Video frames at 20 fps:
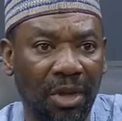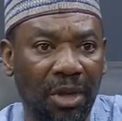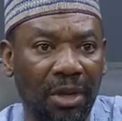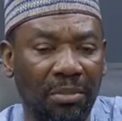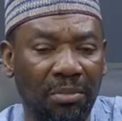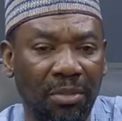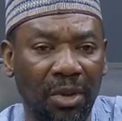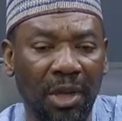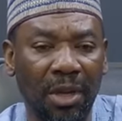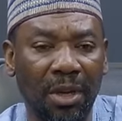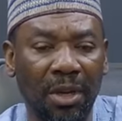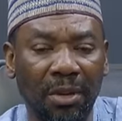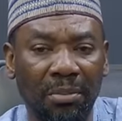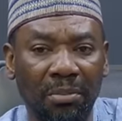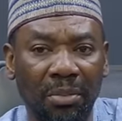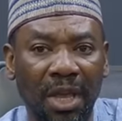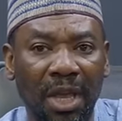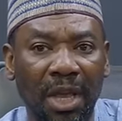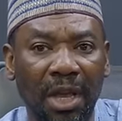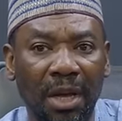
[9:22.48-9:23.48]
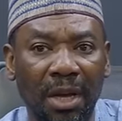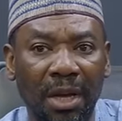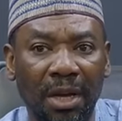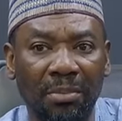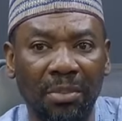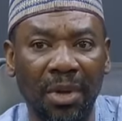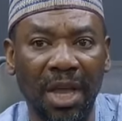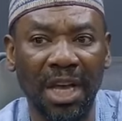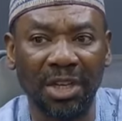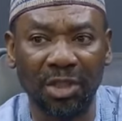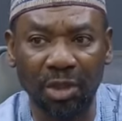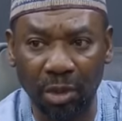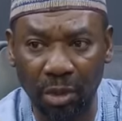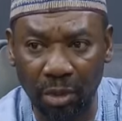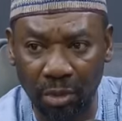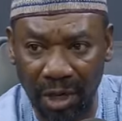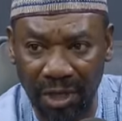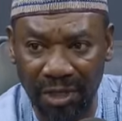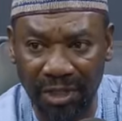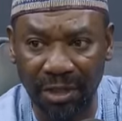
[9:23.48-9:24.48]
May her
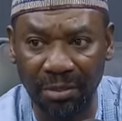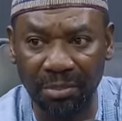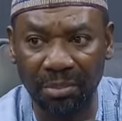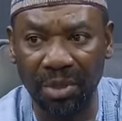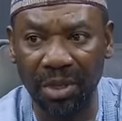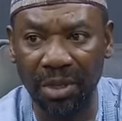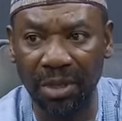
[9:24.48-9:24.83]
soul rest in